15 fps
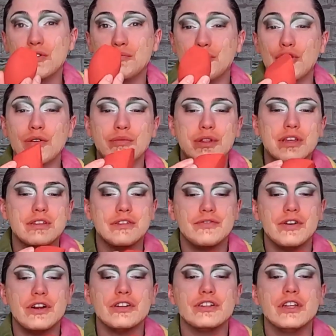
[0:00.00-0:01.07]
beauty blender
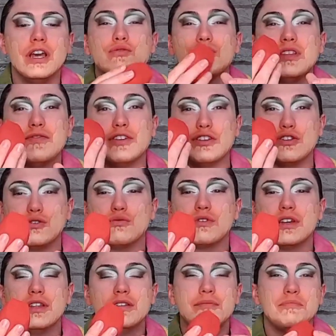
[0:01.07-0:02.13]
first. Don't leave it
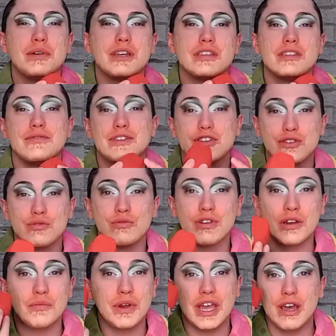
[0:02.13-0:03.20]
soaking, because if it's
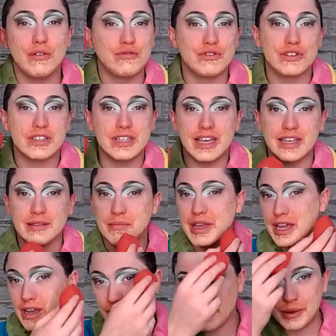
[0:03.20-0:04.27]
soaking wet, it'll just take the
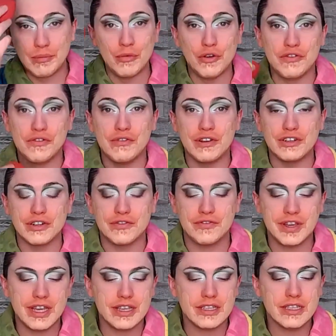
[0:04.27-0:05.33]
makeup and move it around your
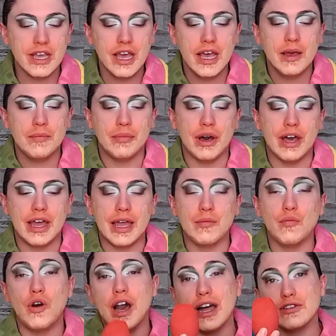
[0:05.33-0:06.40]
face. But
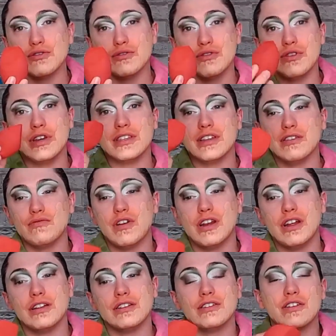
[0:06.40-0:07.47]
what I do is I'll run it
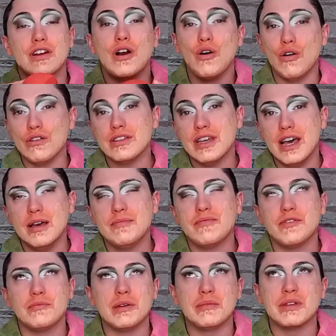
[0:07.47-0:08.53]
under a hot tap for
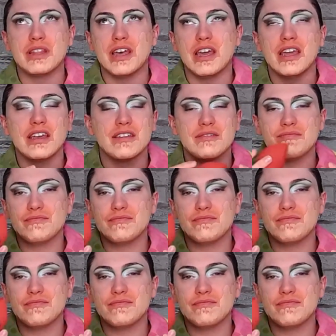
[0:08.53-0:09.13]
maybe like